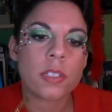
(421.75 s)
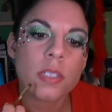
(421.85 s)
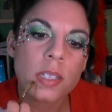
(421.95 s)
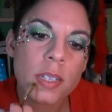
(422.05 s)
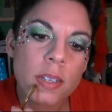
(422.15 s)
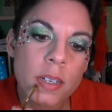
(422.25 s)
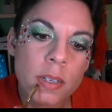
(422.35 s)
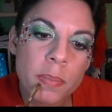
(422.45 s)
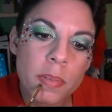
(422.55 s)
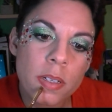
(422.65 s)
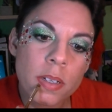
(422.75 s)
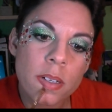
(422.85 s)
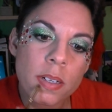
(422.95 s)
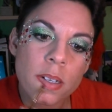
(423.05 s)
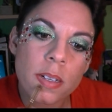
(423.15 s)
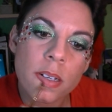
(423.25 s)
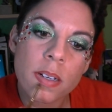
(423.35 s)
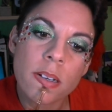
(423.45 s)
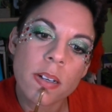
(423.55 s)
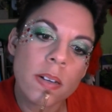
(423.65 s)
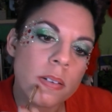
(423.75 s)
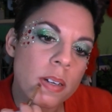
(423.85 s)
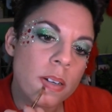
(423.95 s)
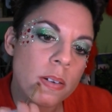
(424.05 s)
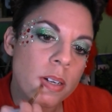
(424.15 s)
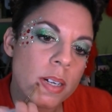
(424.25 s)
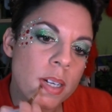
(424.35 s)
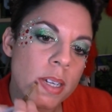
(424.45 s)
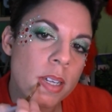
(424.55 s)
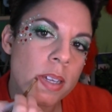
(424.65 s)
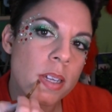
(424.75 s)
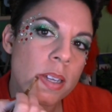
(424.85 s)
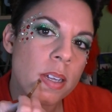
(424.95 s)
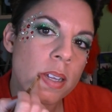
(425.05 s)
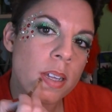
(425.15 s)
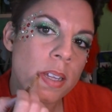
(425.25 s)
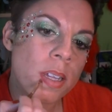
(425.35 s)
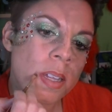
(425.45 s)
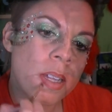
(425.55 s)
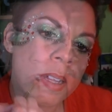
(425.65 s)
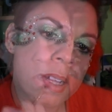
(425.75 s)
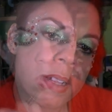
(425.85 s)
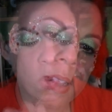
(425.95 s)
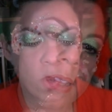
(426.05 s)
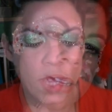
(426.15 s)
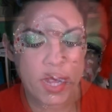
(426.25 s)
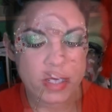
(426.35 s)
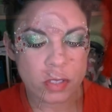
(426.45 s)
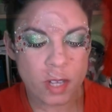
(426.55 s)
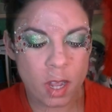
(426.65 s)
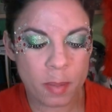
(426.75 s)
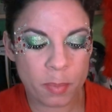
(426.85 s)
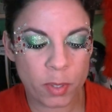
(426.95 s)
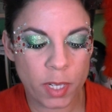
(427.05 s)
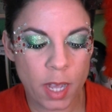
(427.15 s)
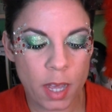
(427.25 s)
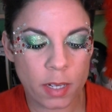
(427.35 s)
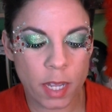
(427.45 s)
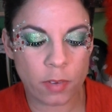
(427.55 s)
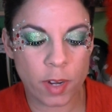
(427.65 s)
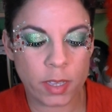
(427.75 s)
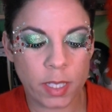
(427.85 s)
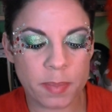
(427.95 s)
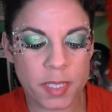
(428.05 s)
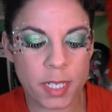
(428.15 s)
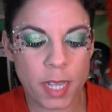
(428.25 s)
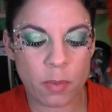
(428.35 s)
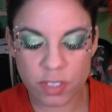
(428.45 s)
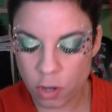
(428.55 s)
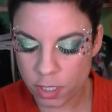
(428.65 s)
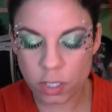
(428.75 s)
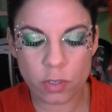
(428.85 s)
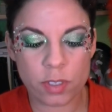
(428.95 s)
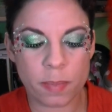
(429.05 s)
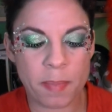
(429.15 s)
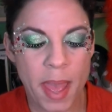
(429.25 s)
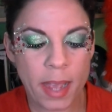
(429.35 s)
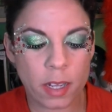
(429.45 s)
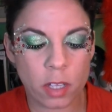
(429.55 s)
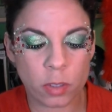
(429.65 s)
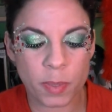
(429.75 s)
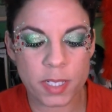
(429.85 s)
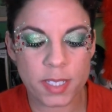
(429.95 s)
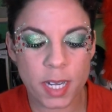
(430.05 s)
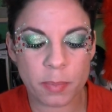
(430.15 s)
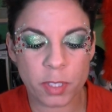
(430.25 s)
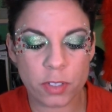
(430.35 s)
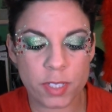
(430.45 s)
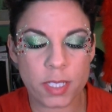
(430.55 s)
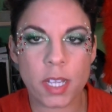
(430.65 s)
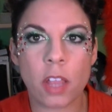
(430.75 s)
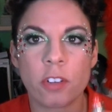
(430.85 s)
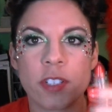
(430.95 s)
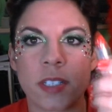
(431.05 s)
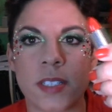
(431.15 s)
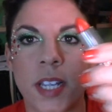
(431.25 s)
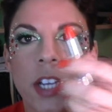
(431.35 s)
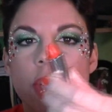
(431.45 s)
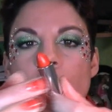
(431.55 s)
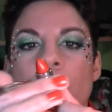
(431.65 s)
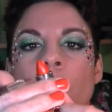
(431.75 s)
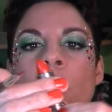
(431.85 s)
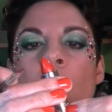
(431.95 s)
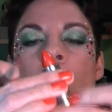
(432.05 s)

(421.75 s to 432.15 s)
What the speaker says: and just cleaning up around where I... Okay, so now I'm putting on a red lipstick. I was going to use a matte color, but instead I'm going to use this Color Sensation